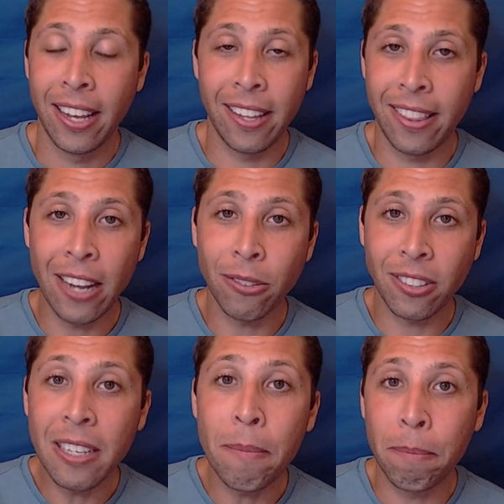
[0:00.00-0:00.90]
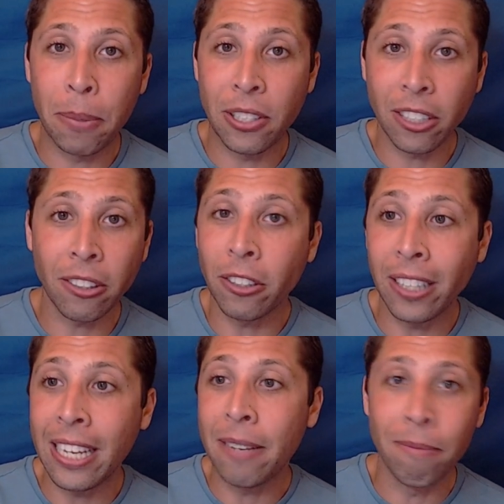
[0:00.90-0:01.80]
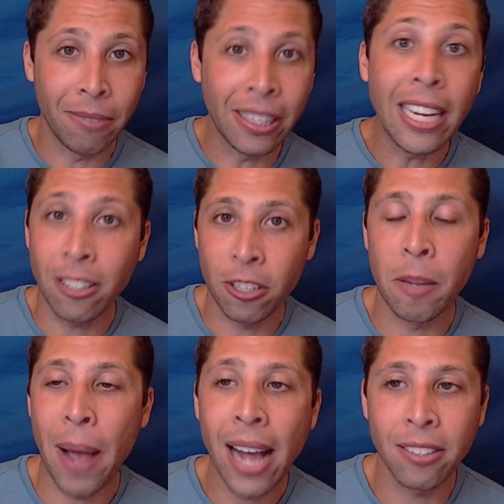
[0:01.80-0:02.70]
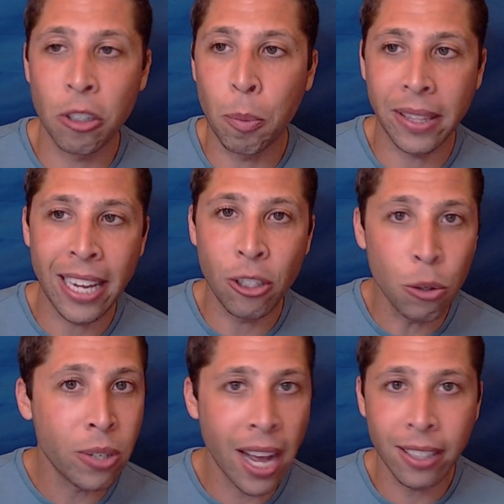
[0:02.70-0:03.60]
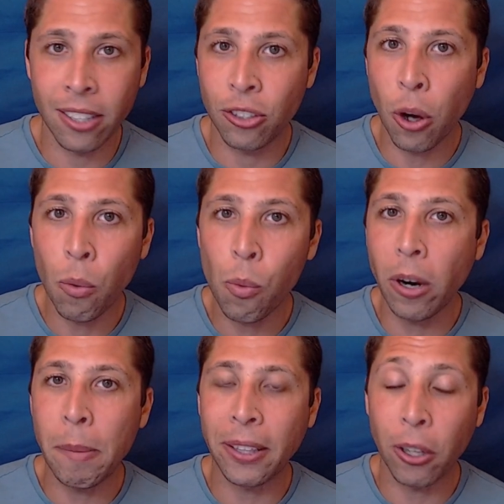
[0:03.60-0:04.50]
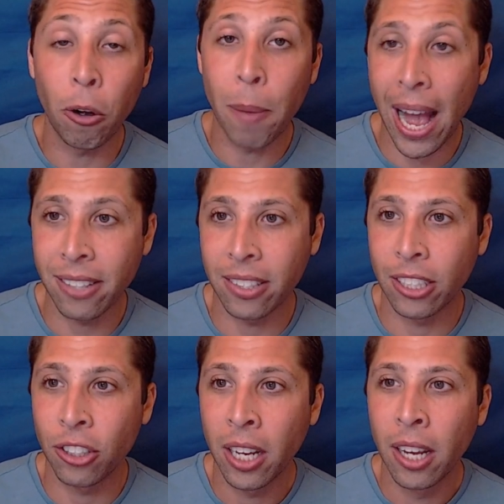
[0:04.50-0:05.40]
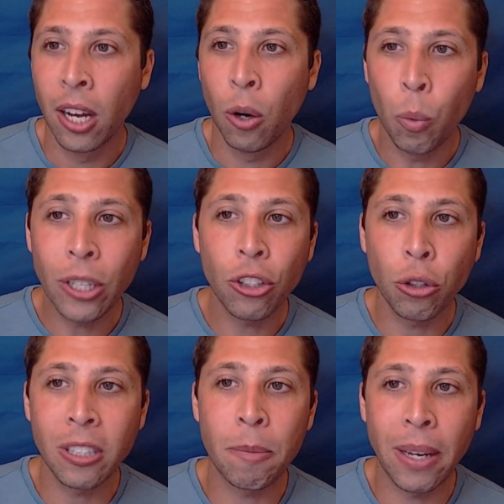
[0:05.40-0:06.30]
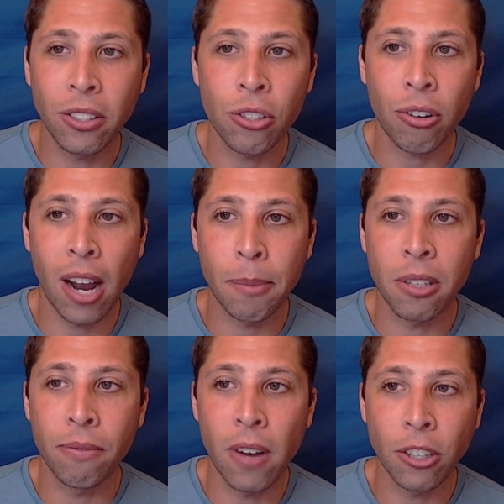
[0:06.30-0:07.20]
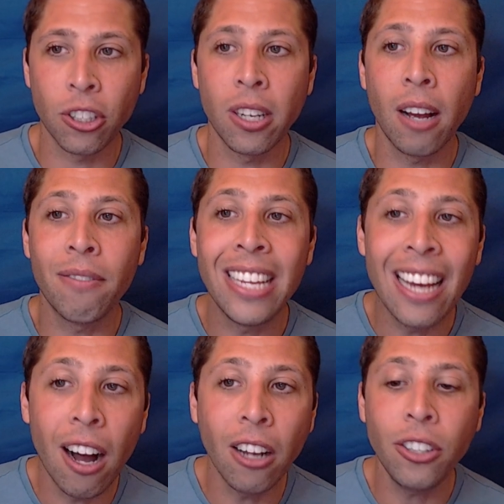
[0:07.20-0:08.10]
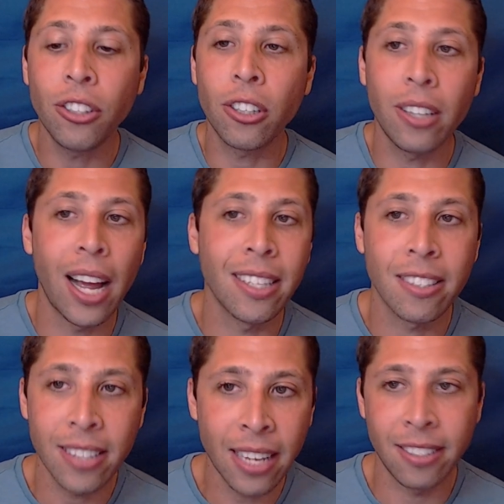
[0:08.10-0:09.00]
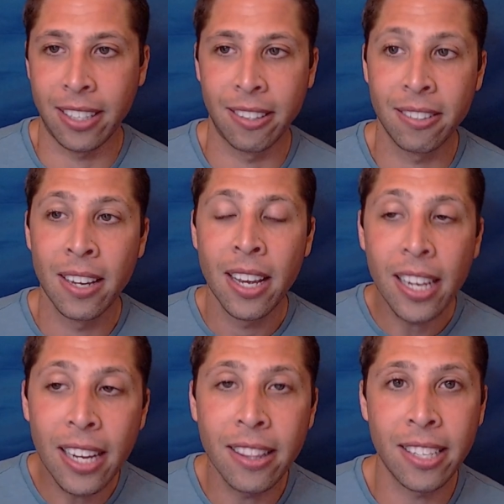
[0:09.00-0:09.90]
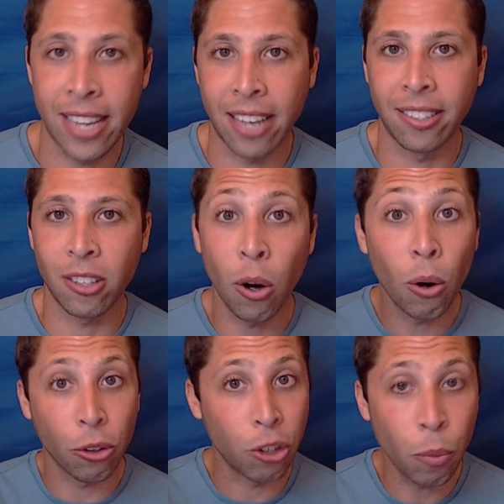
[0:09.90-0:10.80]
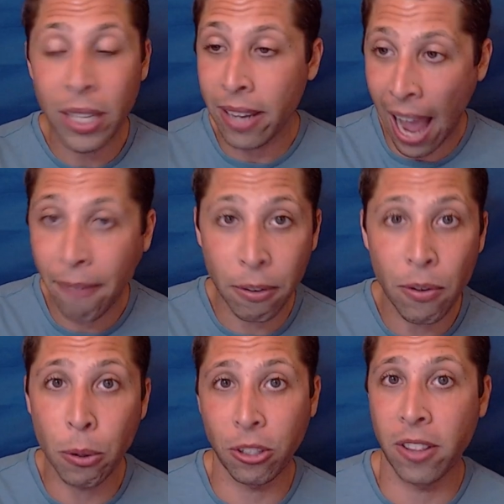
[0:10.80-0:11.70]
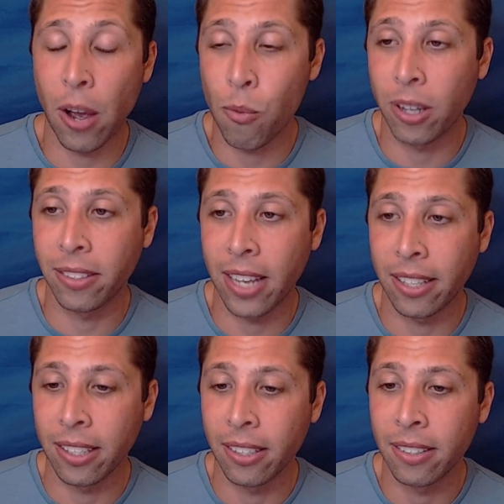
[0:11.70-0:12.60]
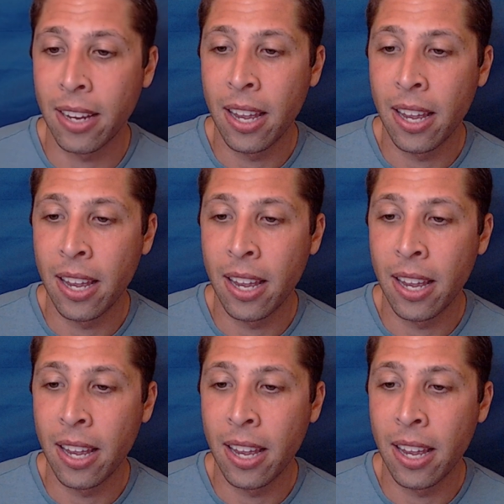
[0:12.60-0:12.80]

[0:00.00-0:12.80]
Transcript: they don't seem particularly linked to the passage, but they do tell us don't worry about the whole passage which choice best describes the function of the underlined sentence in the text as a whole. So we have to focus on that one sentence.